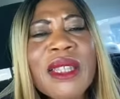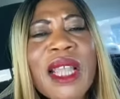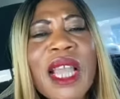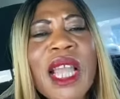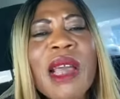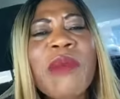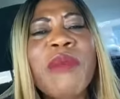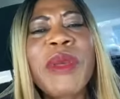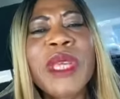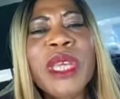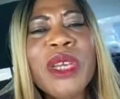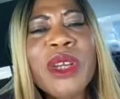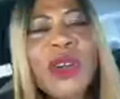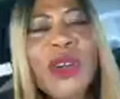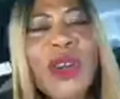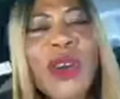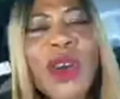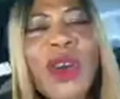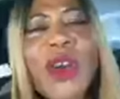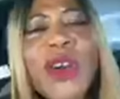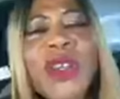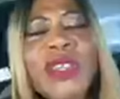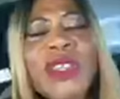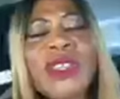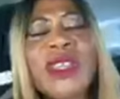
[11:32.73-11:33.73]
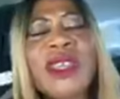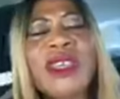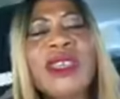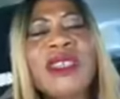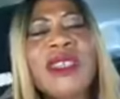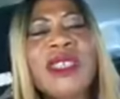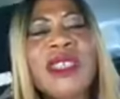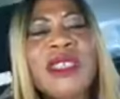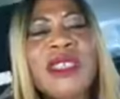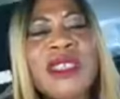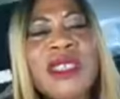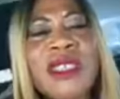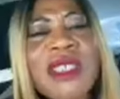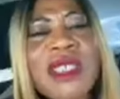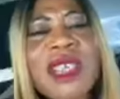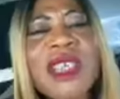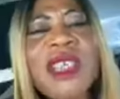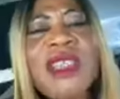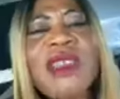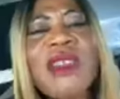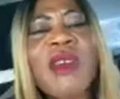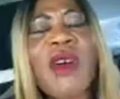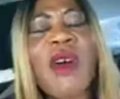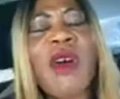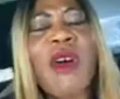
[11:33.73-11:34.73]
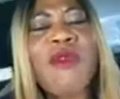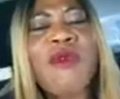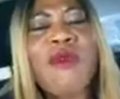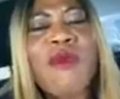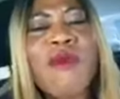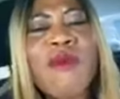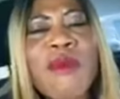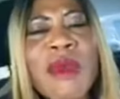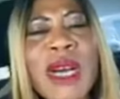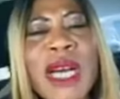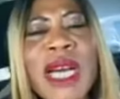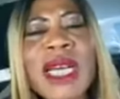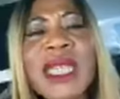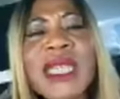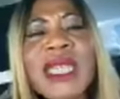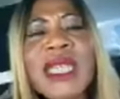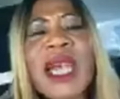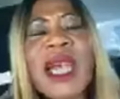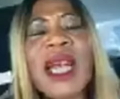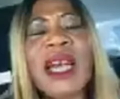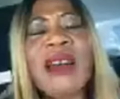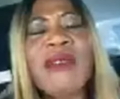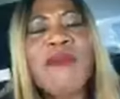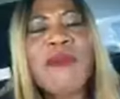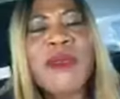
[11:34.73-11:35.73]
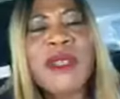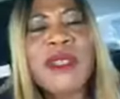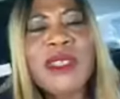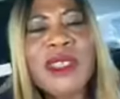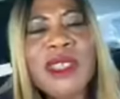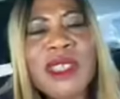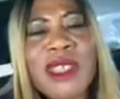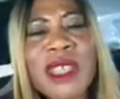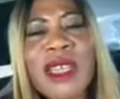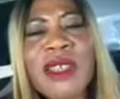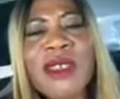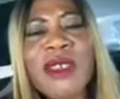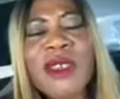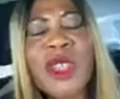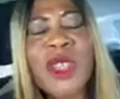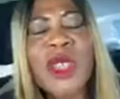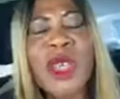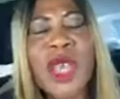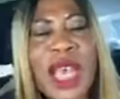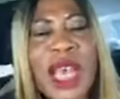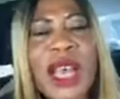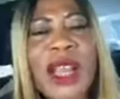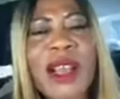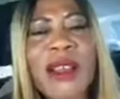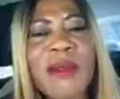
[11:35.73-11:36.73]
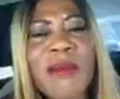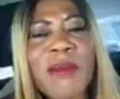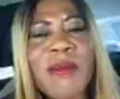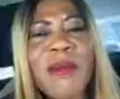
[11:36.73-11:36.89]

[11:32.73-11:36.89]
because the sin of man had been sent to hell,